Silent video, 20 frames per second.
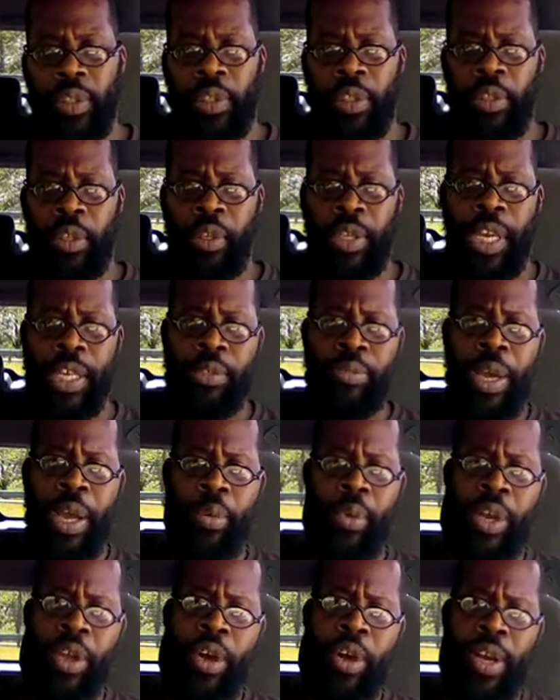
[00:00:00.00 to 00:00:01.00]
You know, that's why
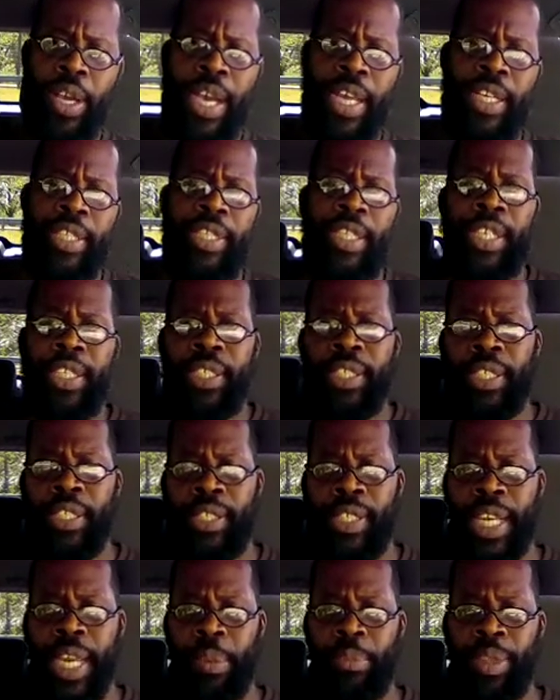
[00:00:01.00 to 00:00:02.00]
we all got to teach the
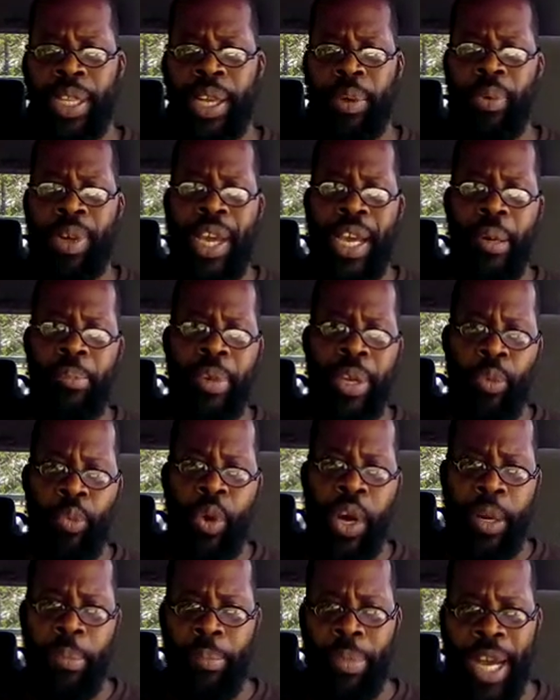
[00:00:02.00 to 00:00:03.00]
same thing. We got to be
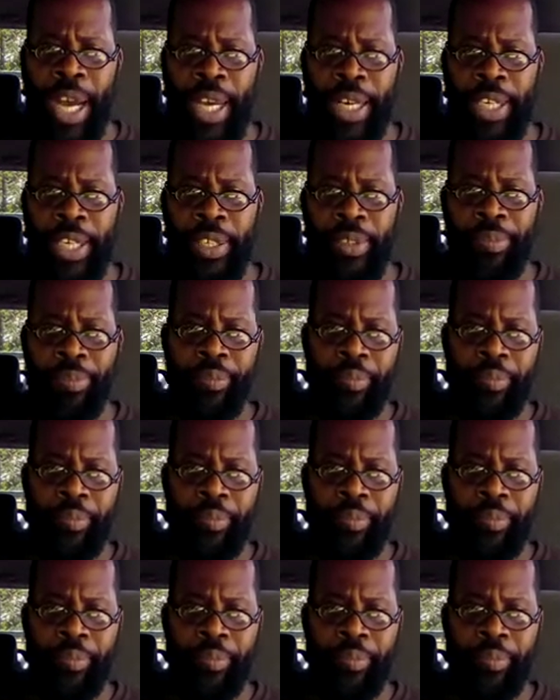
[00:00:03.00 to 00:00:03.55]
one body.